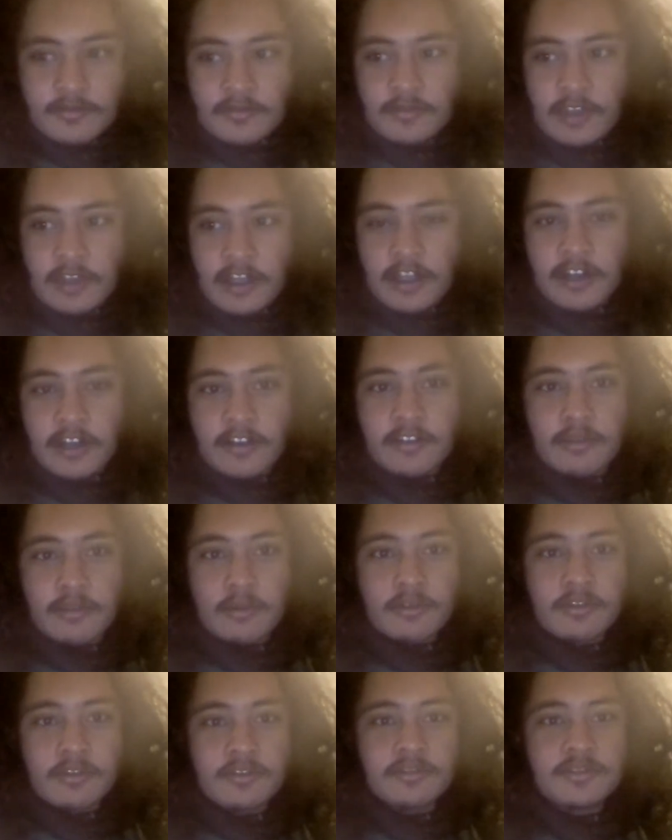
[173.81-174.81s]
Like, how in the
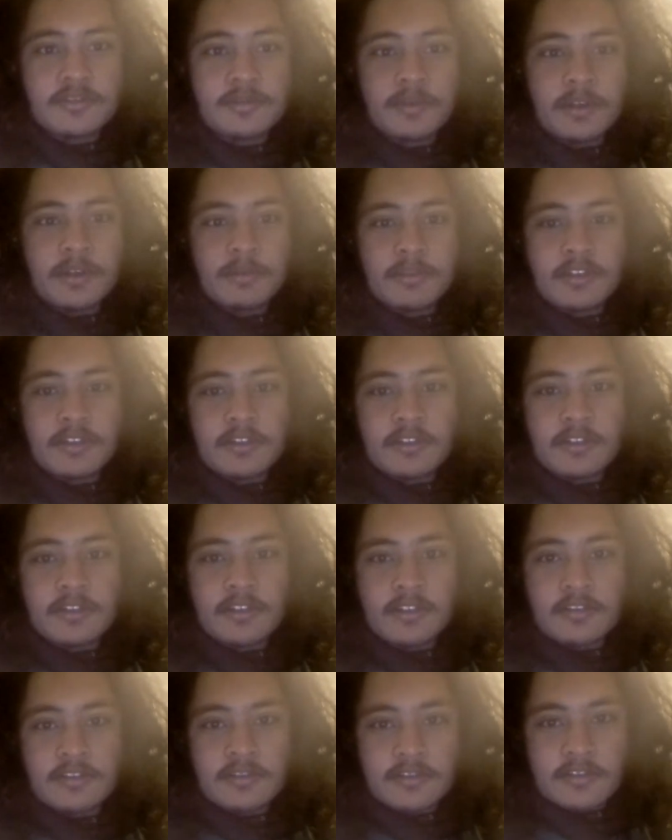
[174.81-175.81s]
world do you expect me to
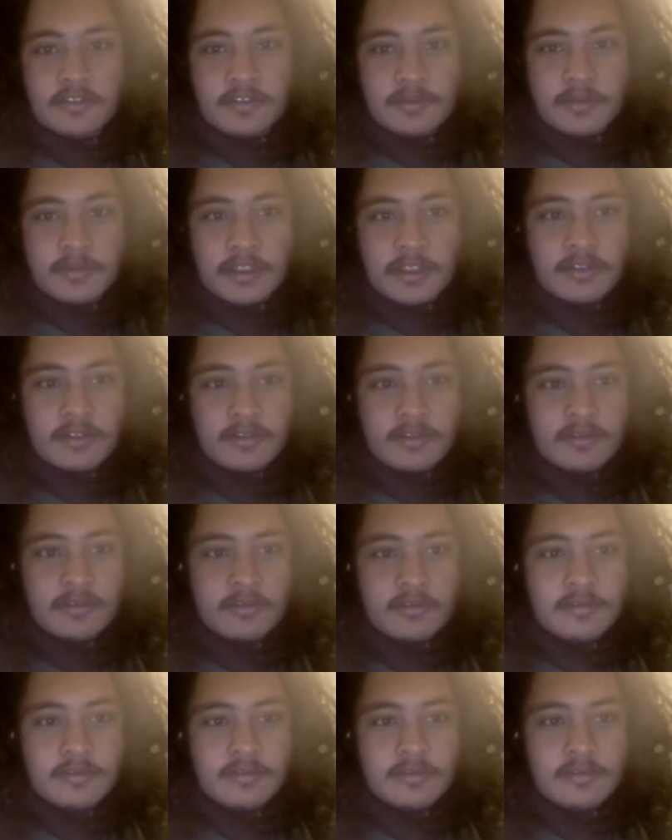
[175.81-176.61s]
answer this, man?